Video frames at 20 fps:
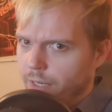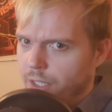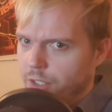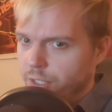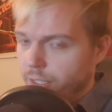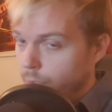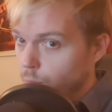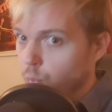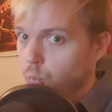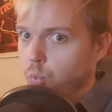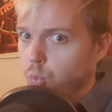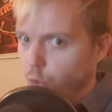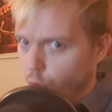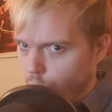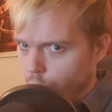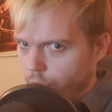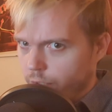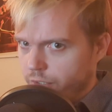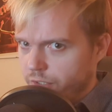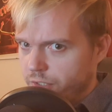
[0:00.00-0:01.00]
match, it
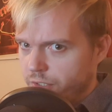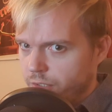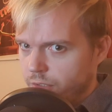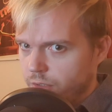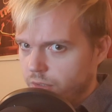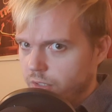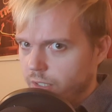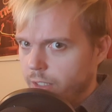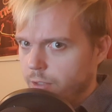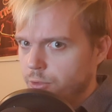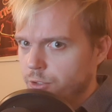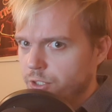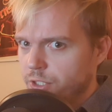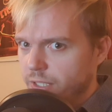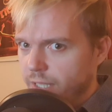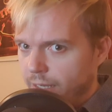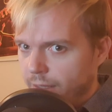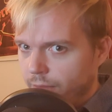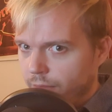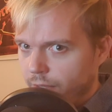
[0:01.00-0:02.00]
works. I
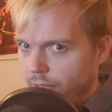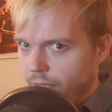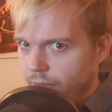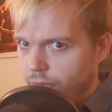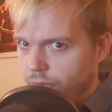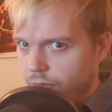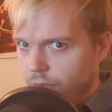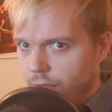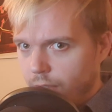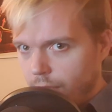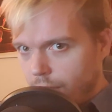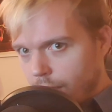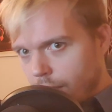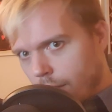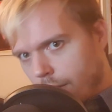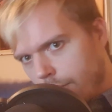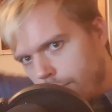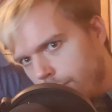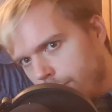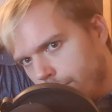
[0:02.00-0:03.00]
understand that.
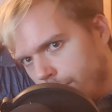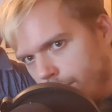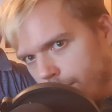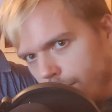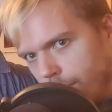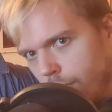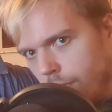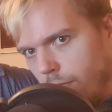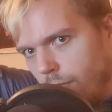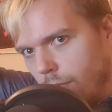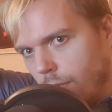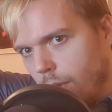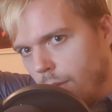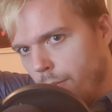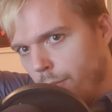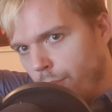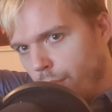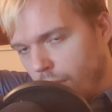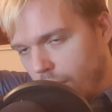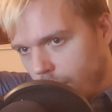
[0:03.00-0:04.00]

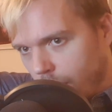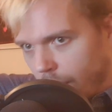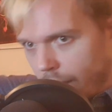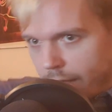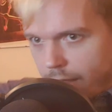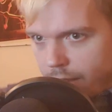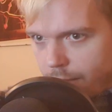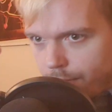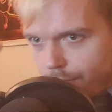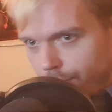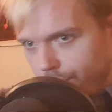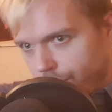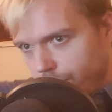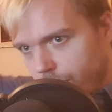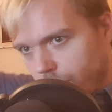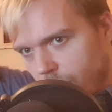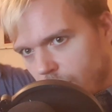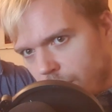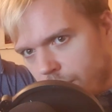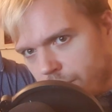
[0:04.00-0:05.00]
But like,
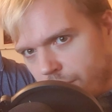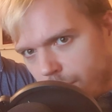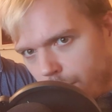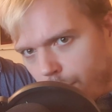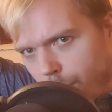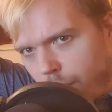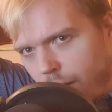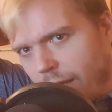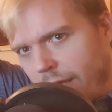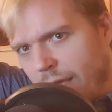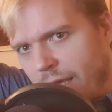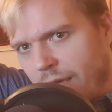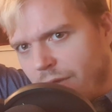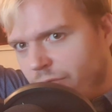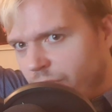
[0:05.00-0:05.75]
just playing